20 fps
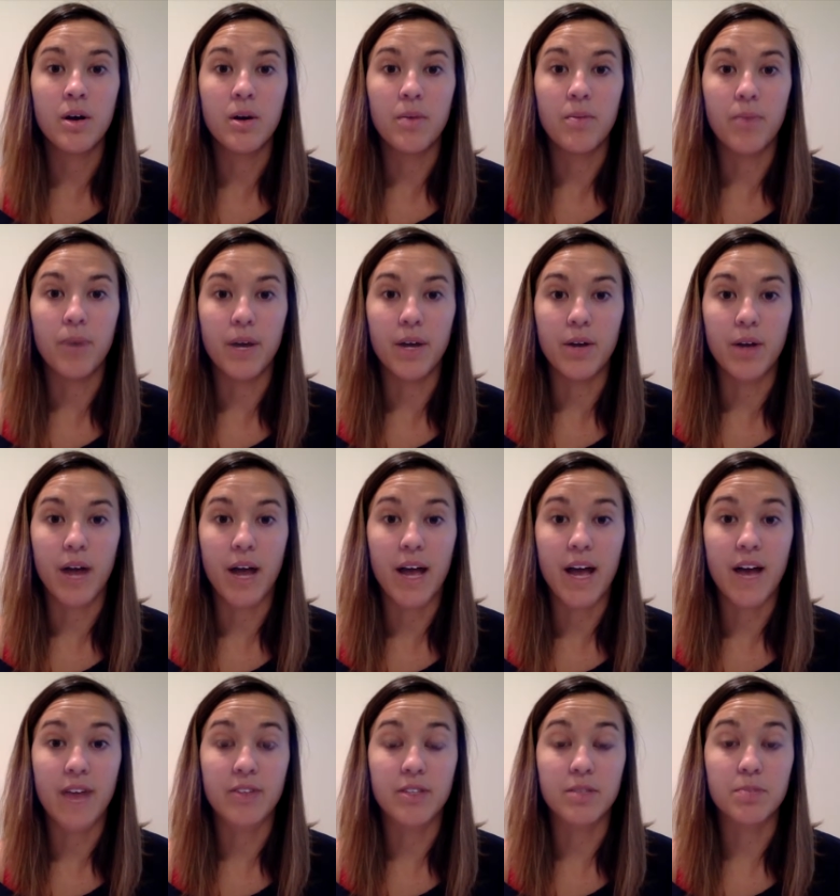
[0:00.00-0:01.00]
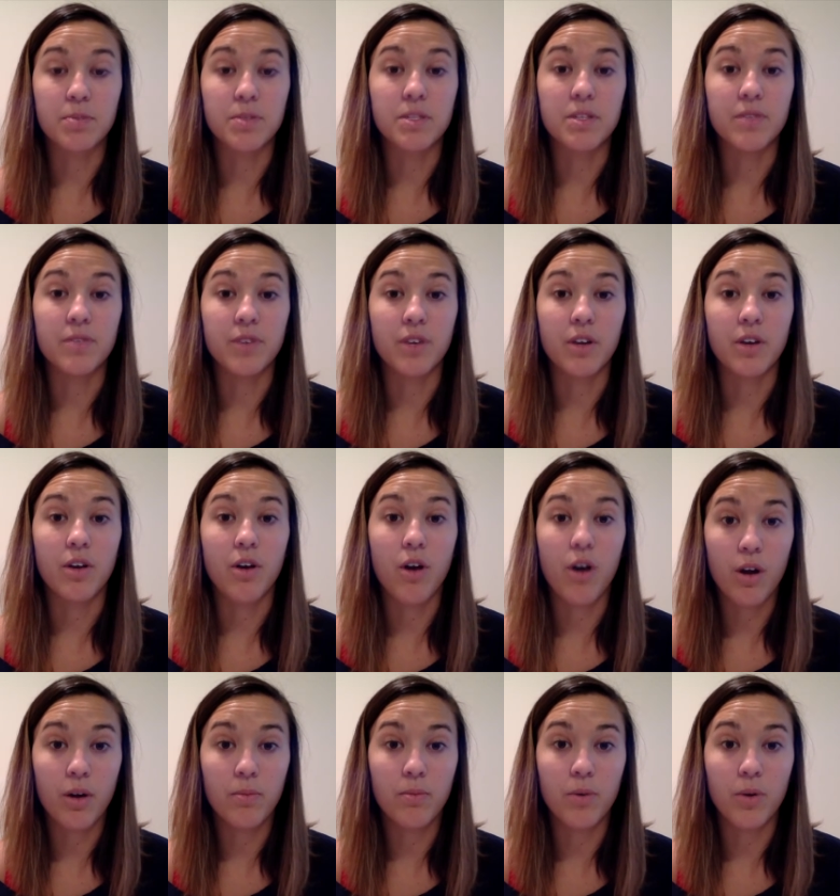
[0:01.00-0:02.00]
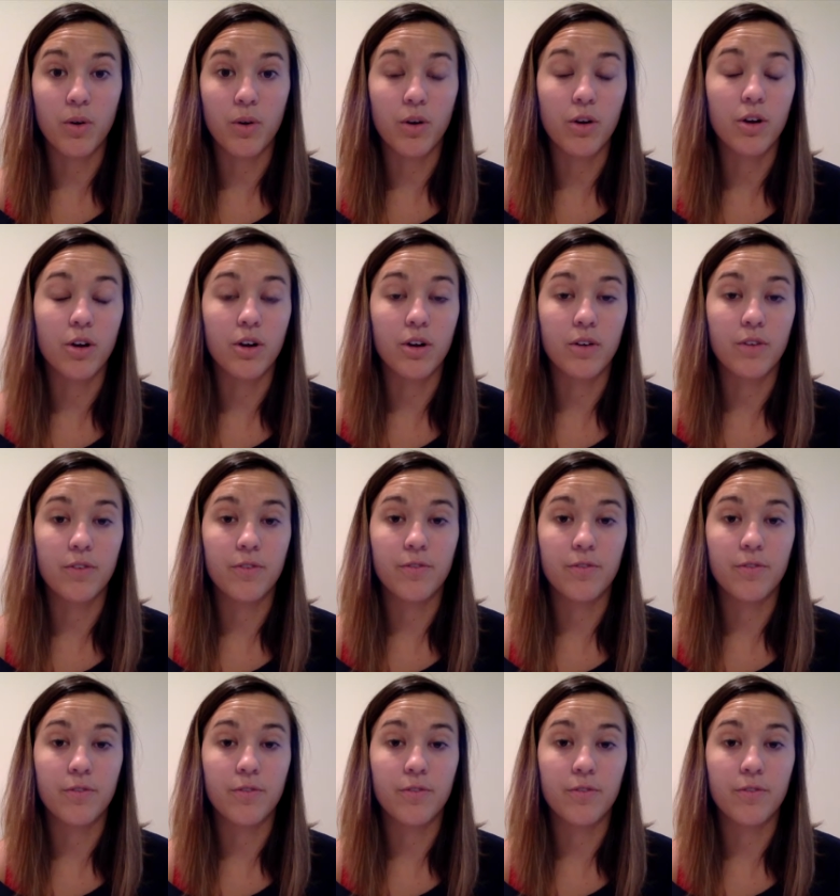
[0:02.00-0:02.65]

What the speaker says: but I have a specific carb goal or